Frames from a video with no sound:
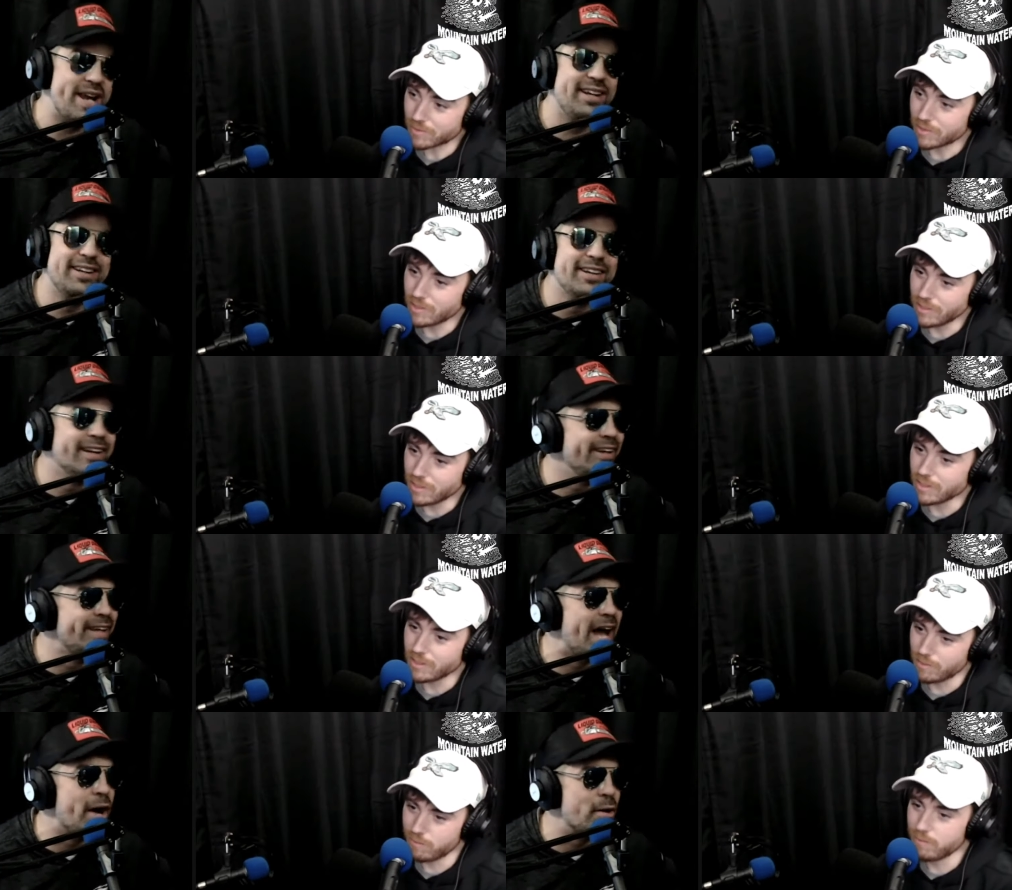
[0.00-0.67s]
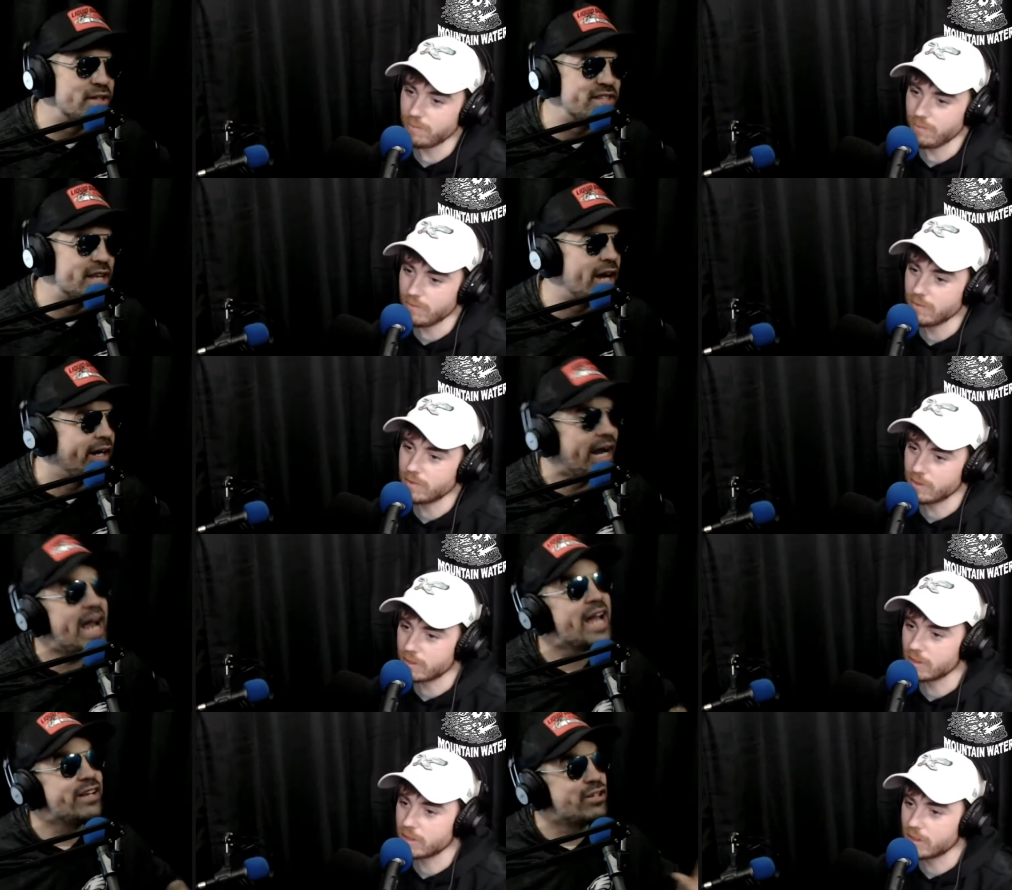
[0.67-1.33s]
Speaker 1: And now it's like,
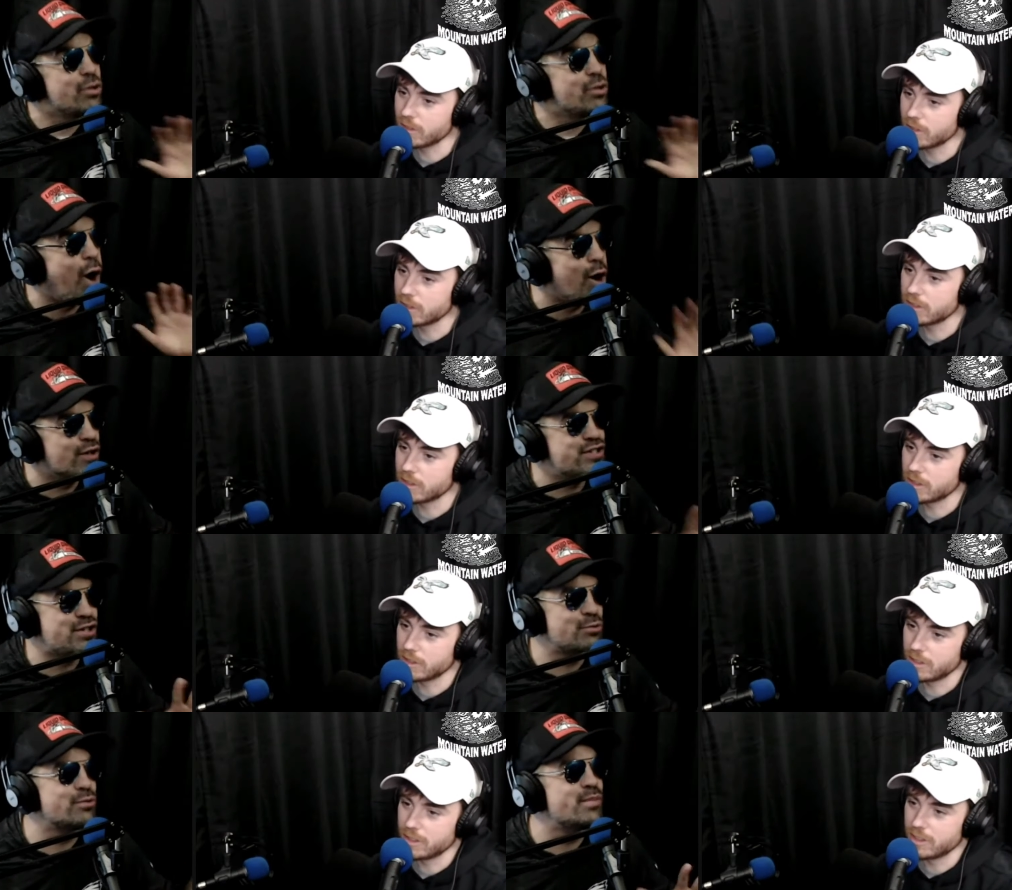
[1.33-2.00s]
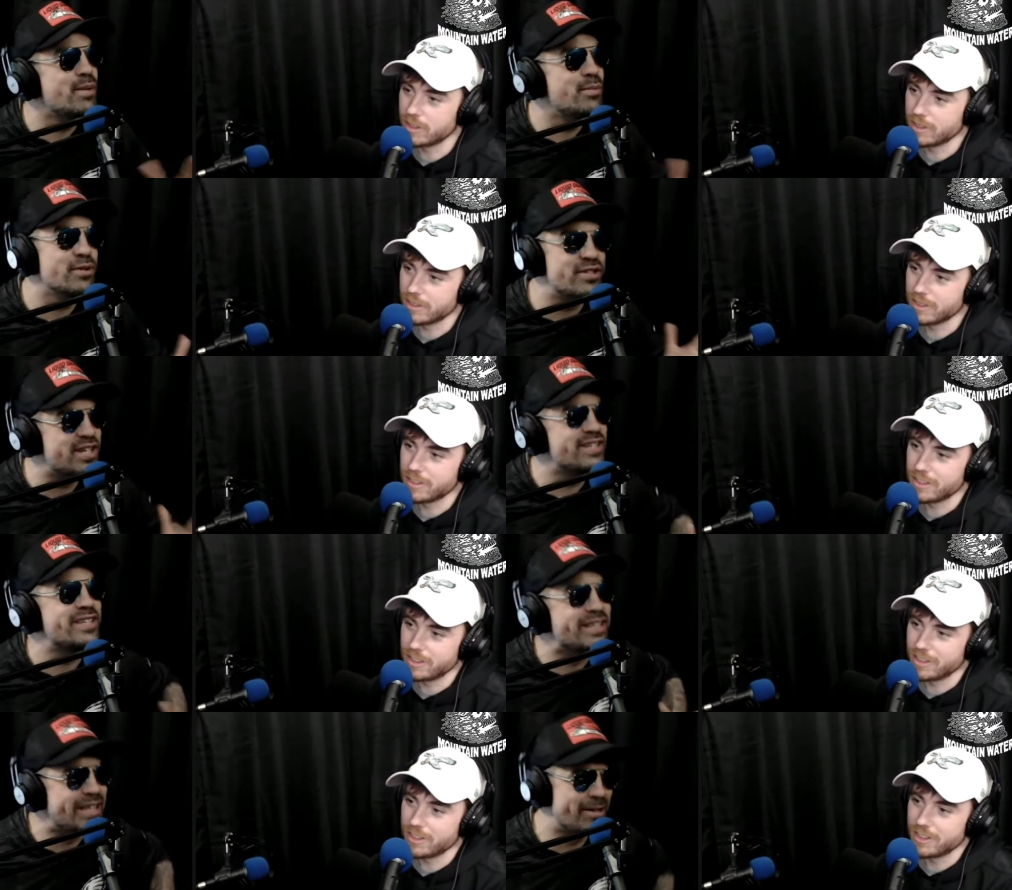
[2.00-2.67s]
hey, do you also remember Jason
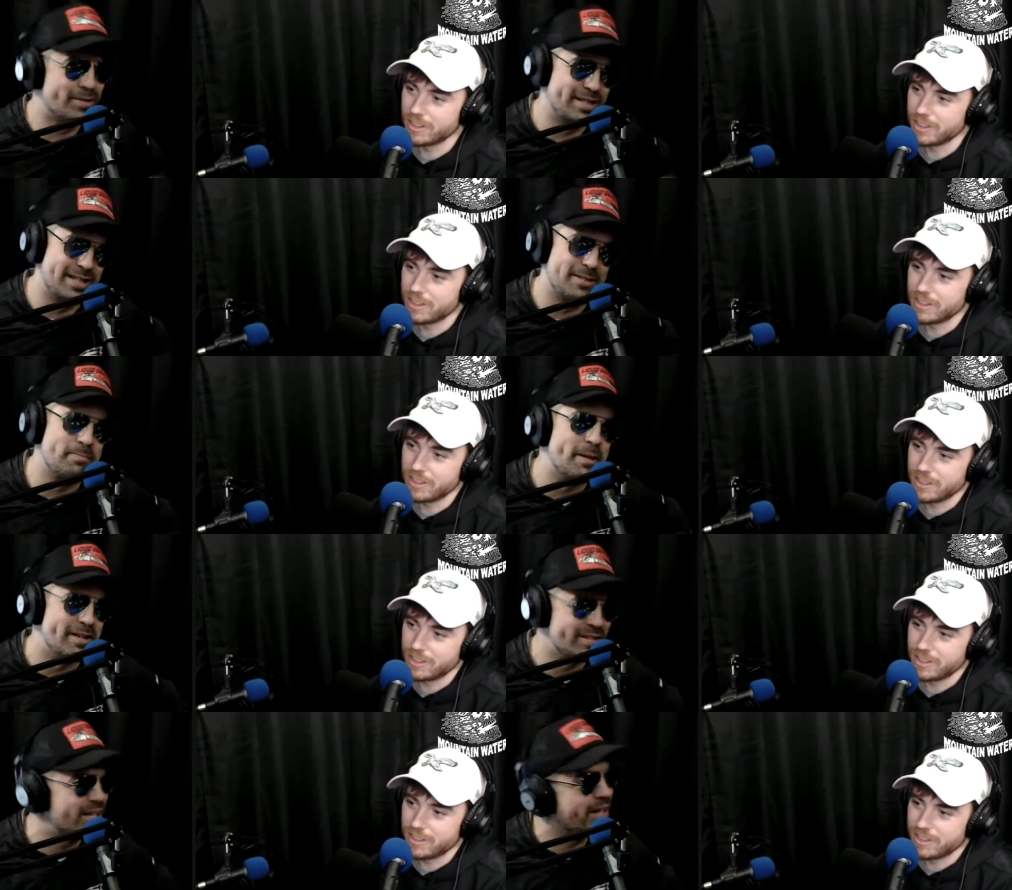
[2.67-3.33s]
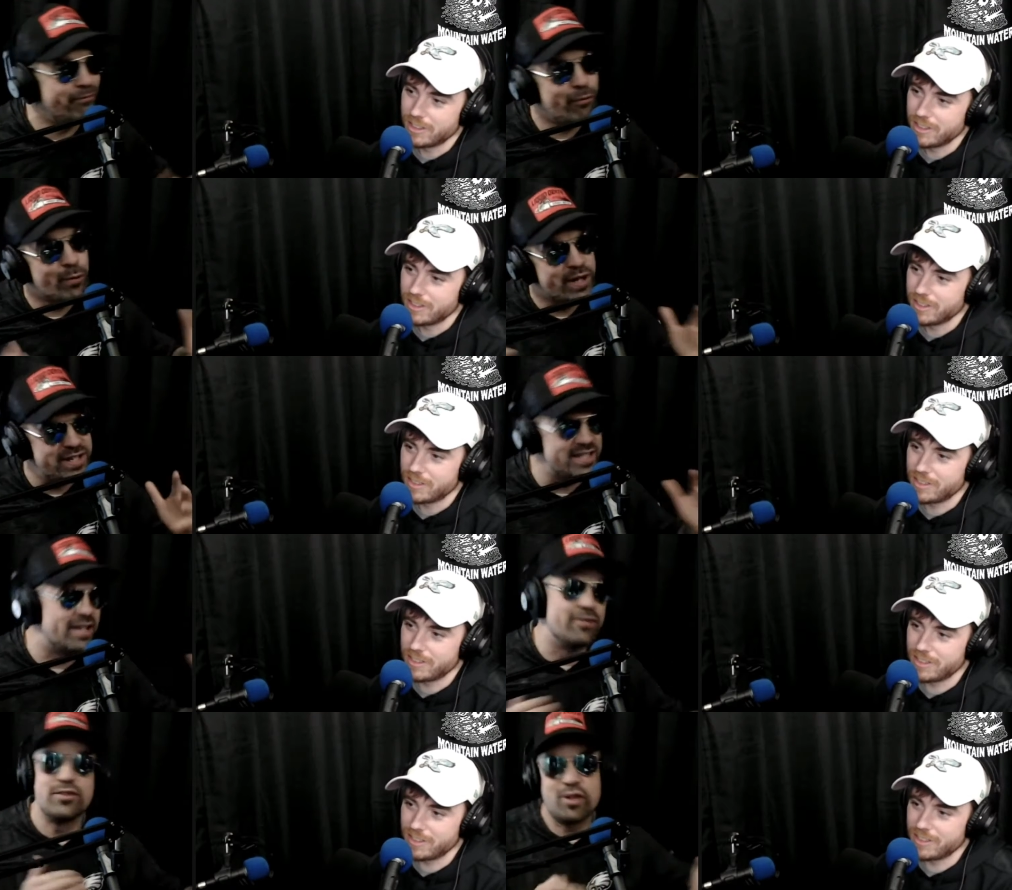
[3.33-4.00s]
Kelce's speech? Like four days later,
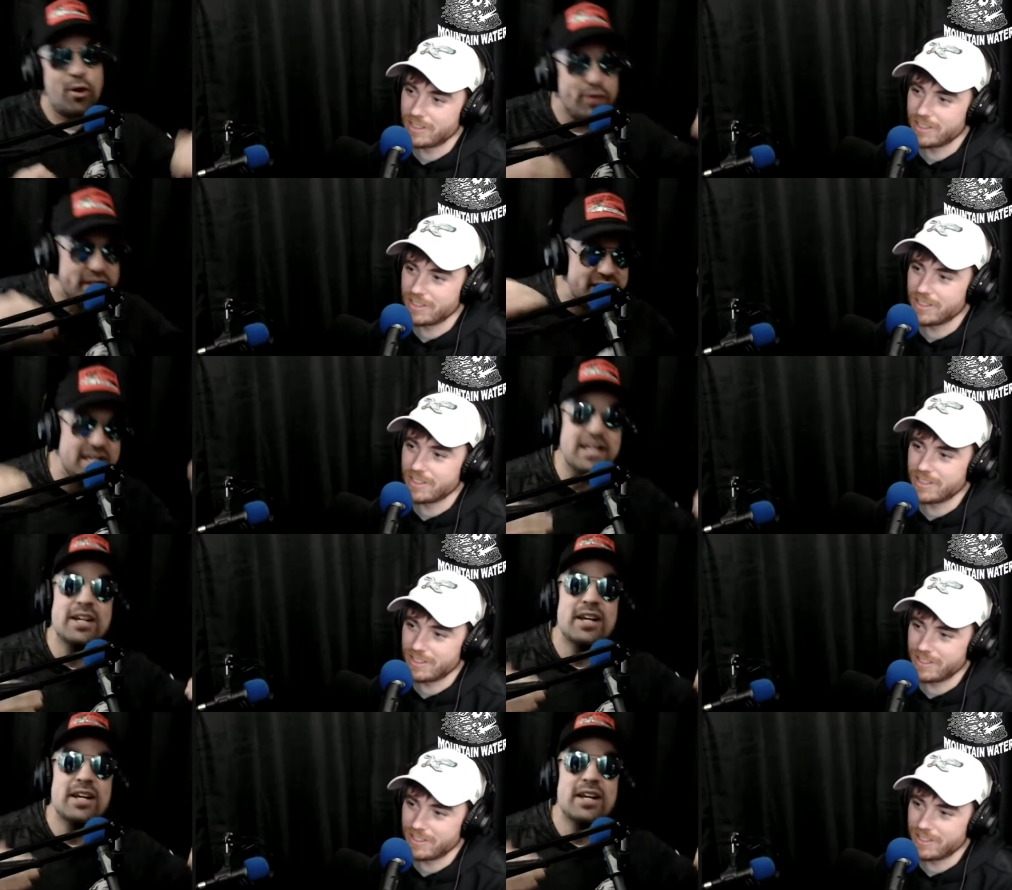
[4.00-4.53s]
it's all these